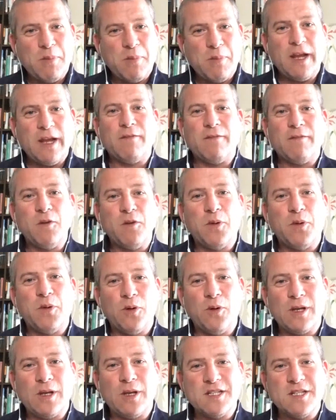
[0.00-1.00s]
played a few
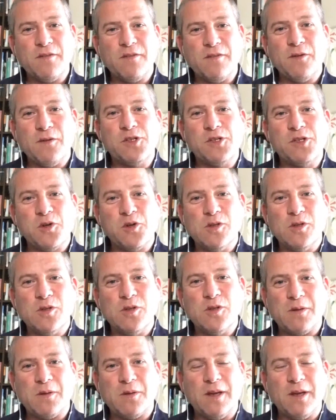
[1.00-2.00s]
polkas and a few
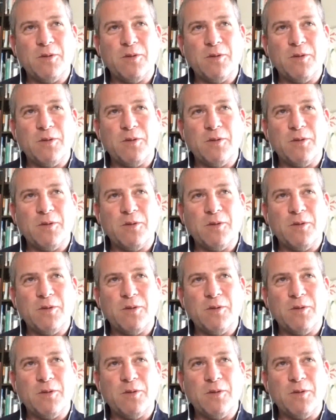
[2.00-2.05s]
tunes with